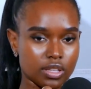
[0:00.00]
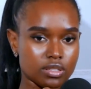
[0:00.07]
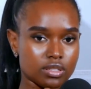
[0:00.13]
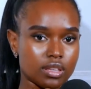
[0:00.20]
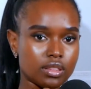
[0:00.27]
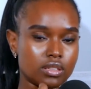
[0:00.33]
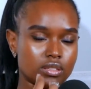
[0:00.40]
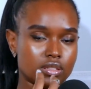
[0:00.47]
So
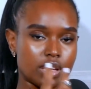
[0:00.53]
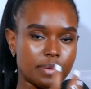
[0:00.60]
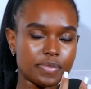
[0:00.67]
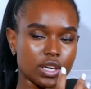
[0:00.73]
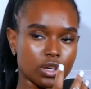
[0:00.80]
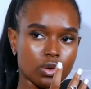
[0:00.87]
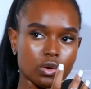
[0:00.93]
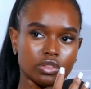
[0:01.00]
they say there's
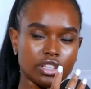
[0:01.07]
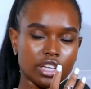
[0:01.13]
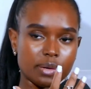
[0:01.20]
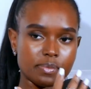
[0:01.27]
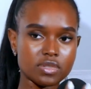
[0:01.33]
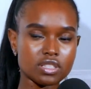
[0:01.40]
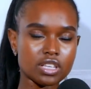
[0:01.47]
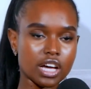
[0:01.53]
something called
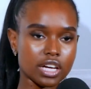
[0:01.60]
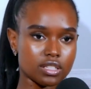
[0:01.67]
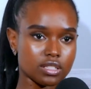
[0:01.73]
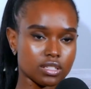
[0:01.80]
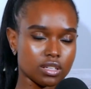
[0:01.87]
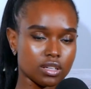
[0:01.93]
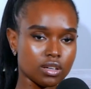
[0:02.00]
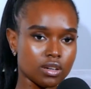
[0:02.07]
the
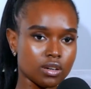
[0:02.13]
absurd,